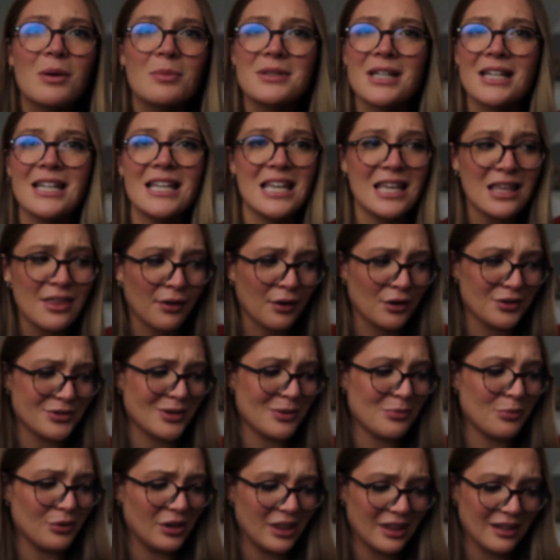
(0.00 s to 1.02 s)
website either,
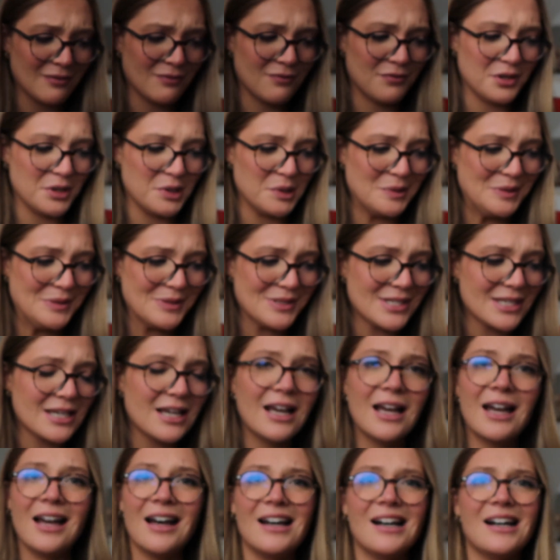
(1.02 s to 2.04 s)
so I'm really confused.
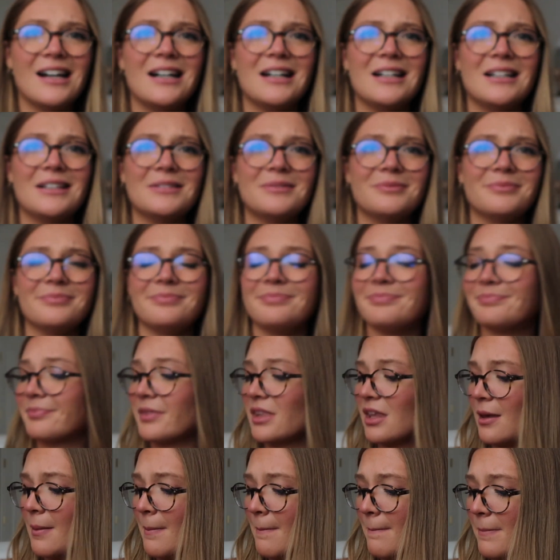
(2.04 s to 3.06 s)

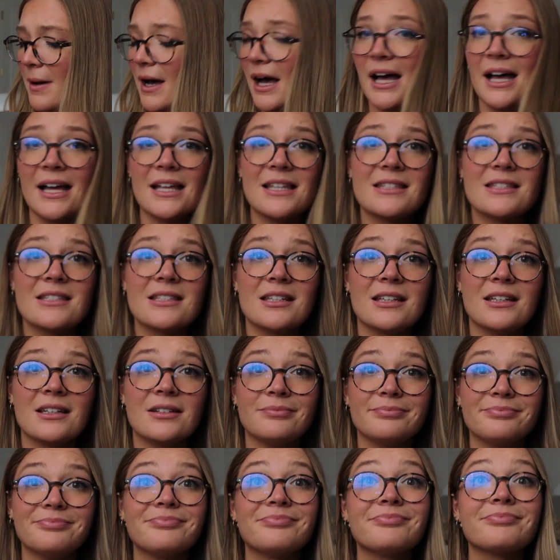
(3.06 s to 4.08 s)
But
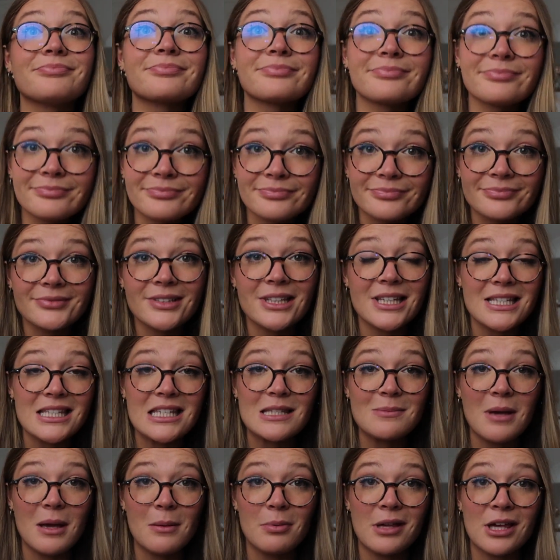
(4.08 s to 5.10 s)
this
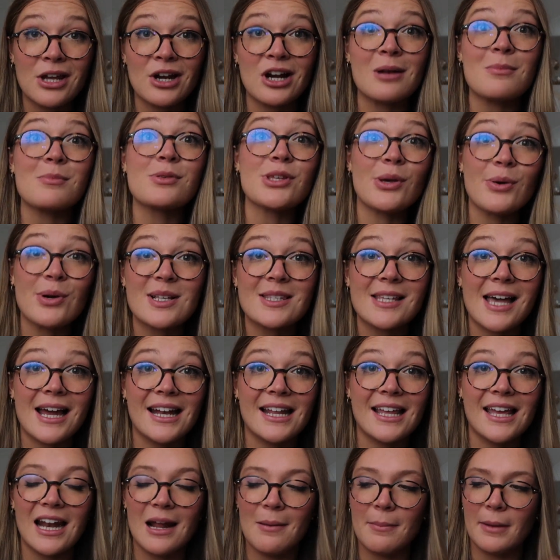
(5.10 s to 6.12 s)
is my planner. I'm so
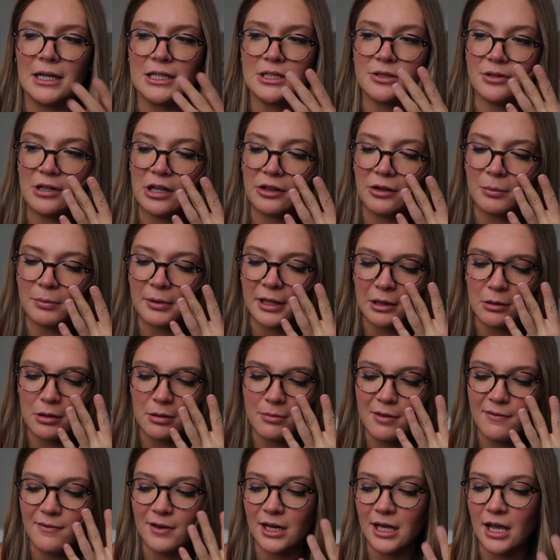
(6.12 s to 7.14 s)
excited. I might do another plan with
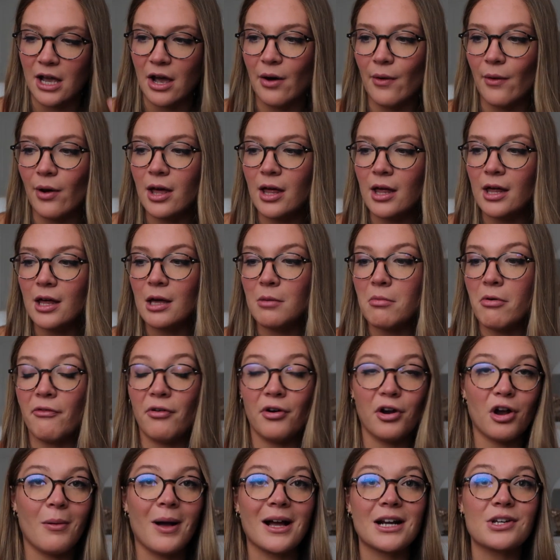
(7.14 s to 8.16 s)
me video
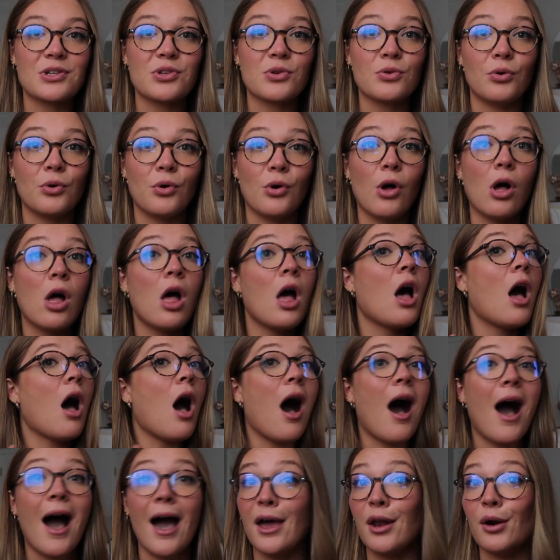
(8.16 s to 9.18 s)
before I go back to school.
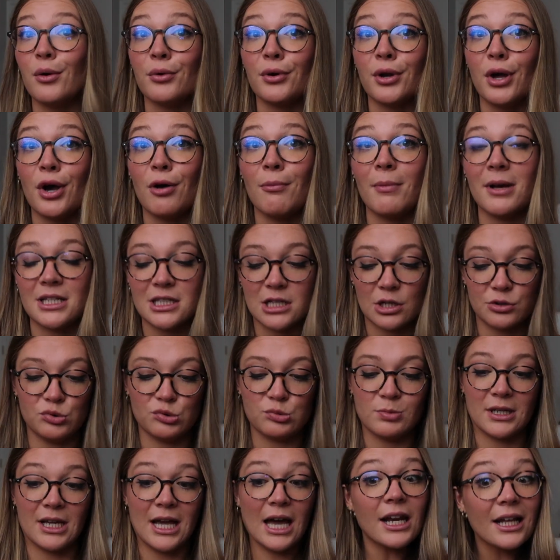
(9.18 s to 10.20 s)
I don't know, my schedule's
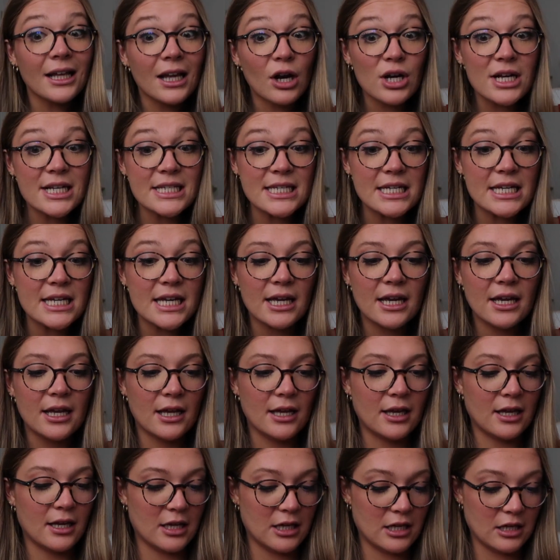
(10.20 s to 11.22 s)
been kind of crazy
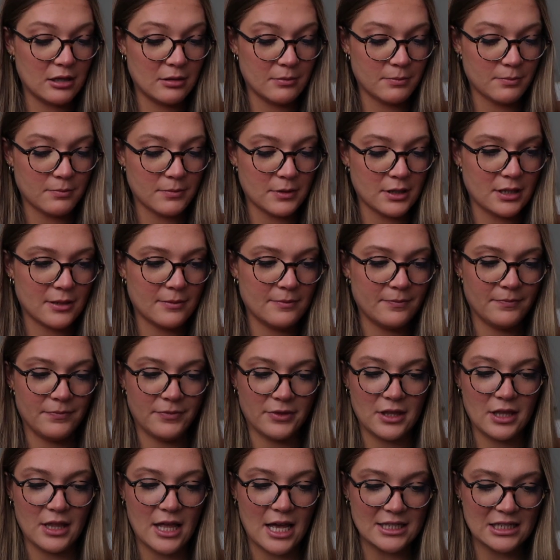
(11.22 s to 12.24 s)
the
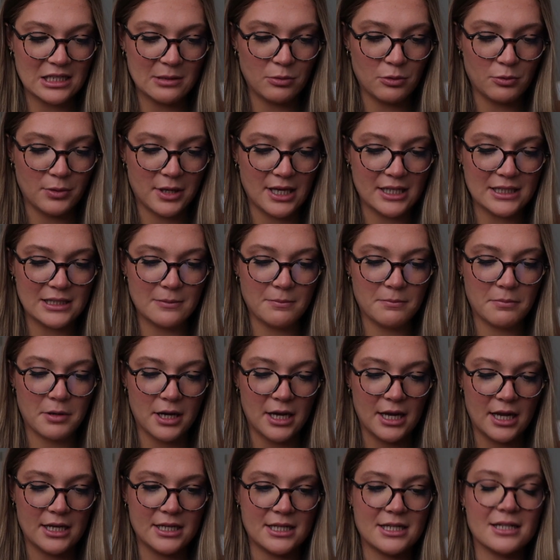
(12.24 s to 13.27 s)
last couple weeks,
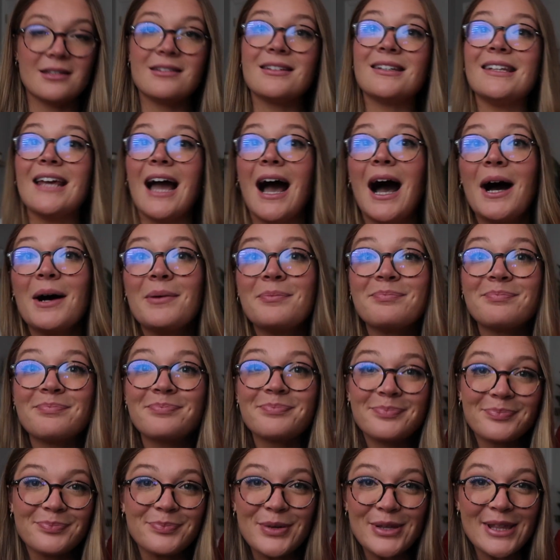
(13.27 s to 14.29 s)
but yeah,
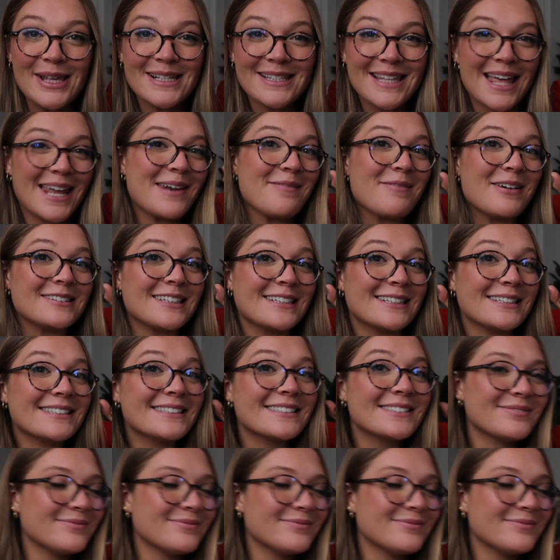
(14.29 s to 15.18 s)
I'm really excited about this.